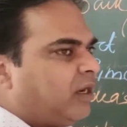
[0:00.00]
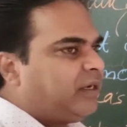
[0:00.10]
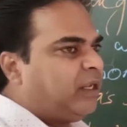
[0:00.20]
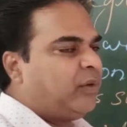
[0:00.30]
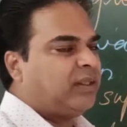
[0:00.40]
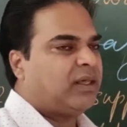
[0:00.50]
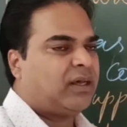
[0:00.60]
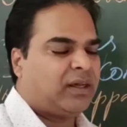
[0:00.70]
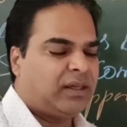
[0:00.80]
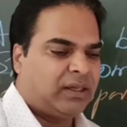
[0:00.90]
during
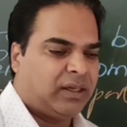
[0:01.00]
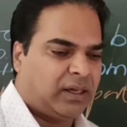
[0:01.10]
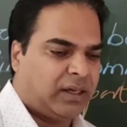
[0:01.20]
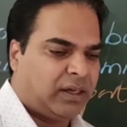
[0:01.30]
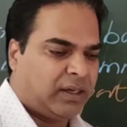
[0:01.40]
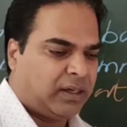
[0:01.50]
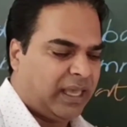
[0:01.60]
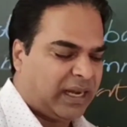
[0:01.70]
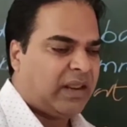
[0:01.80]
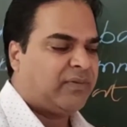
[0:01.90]
the
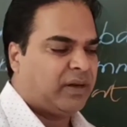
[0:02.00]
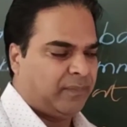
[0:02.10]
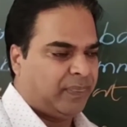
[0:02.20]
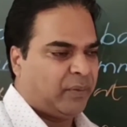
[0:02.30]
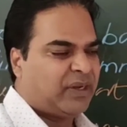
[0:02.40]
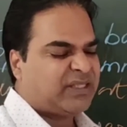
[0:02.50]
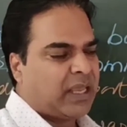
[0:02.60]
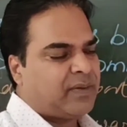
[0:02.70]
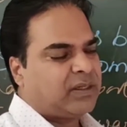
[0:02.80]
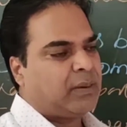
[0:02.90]
arrival, when
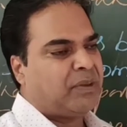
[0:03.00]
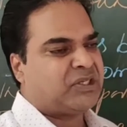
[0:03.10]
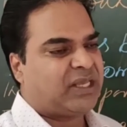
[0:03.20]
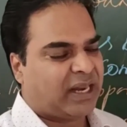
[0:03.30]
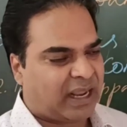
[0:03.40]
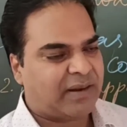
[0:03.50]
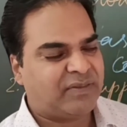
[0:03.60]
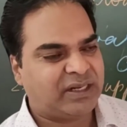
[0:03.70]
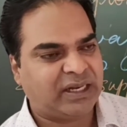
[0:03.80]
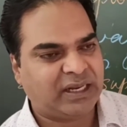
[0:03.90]
Simon Commission arrived
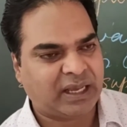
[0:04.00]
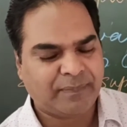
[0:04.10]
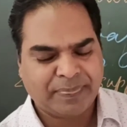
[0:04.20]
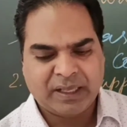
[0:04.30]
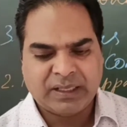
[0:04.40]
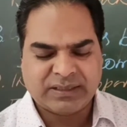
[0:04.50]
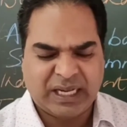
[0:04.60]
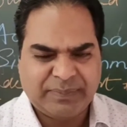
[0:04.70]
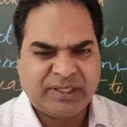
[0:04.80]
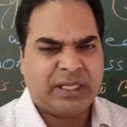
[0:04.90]
in India,
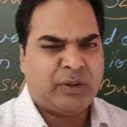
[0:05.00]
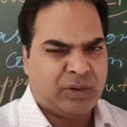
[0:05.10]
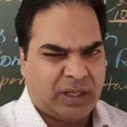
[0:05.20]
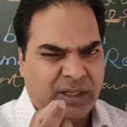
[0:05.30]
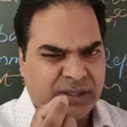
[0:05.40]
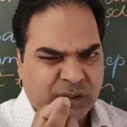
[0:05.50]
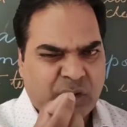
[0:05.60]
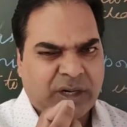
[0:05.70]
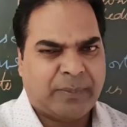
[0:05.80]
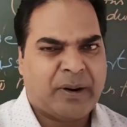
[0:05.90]
let me tell you in
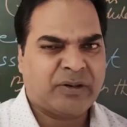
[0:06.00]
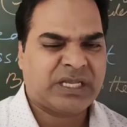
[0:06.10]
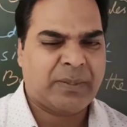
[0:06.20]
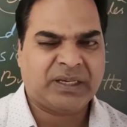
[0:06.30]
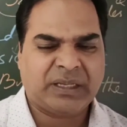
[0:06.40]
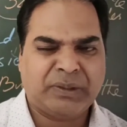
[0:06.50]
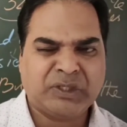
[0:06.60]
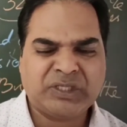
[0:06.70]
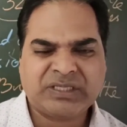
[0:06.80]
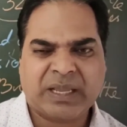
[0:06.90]
short about Simon
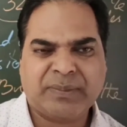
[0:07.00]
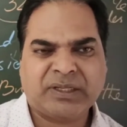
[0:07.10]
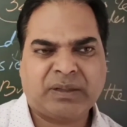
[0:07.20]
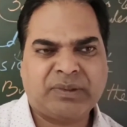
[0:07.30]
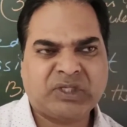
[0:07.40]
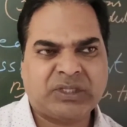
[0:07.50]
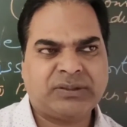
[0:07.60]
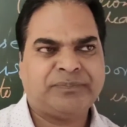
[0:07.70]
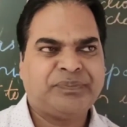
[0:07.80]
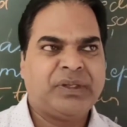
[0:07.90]
Commission. Simon
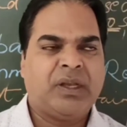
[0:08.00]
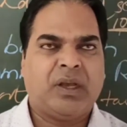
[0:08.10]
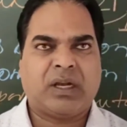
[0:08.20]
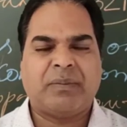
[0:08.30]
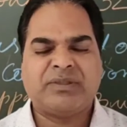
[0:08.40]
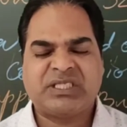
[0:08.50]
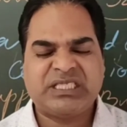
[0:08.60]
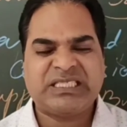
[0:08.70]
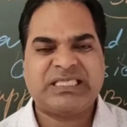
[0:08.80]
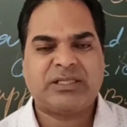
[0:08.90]
Commission
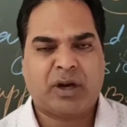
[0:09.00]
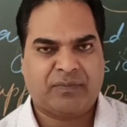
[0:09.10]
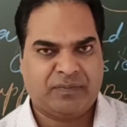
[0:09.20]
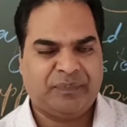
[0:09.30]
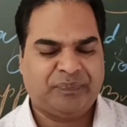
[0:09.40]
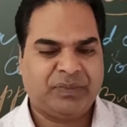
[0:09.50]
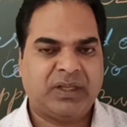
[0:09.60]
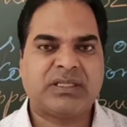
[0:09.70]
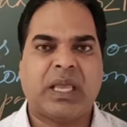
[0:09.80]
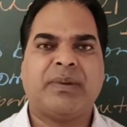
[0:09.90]
consisted of
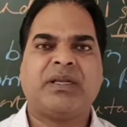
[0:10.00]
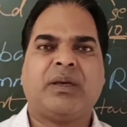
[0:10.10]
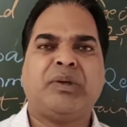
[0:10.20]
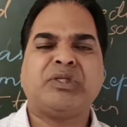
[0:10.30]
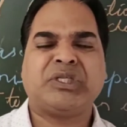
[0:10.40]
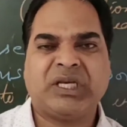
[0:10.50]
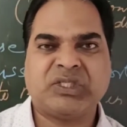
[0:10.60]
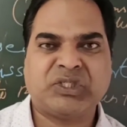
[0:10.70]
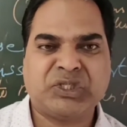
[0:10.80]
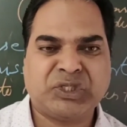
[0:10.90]
7
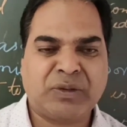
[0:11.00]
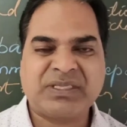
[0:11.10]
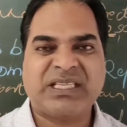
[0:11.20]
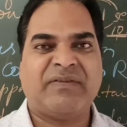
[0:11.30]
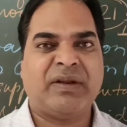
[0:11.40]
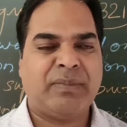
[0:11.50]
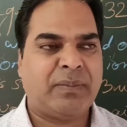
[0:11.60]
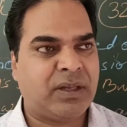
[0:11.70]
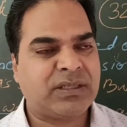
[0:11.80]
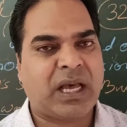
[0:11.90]

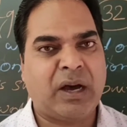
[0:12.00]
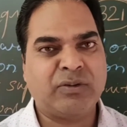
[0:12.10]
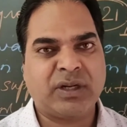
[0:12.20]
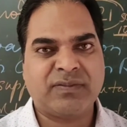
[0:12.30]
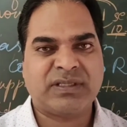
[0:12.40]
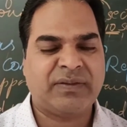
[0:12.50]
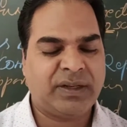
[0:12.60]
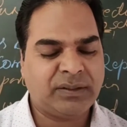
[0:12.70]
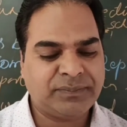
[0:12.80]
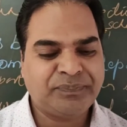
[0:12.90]
members. Out of
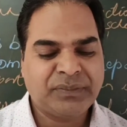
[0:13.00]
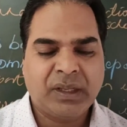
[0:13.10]
7,